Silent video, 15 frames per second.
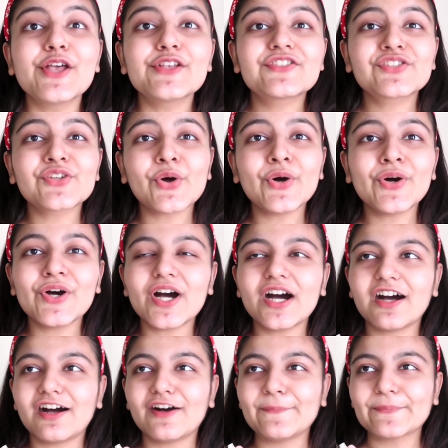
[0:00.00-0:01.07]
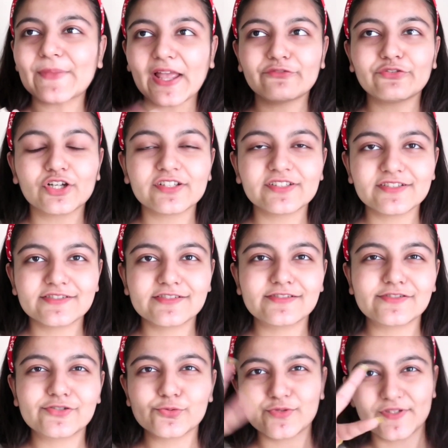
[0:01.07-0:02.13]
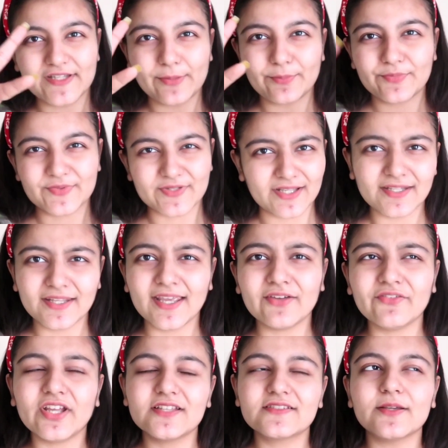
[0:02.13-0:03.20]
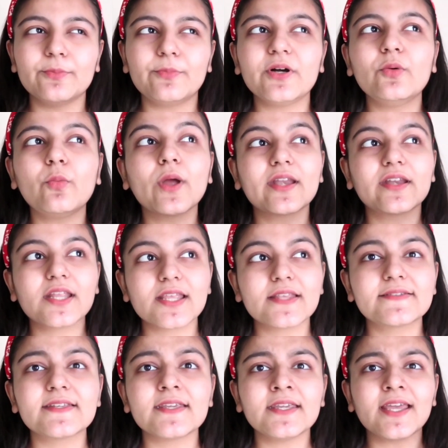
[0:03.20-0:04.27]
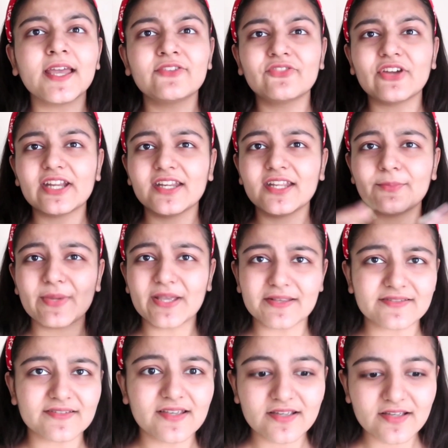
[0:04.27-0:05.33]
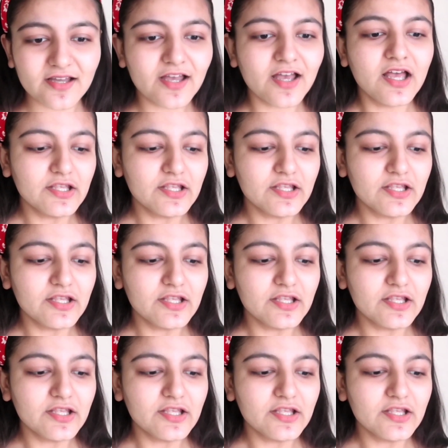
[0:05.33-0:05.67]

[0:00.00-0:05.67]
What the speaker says: So I follow this two-step skincare, very simple, very easy and very basic.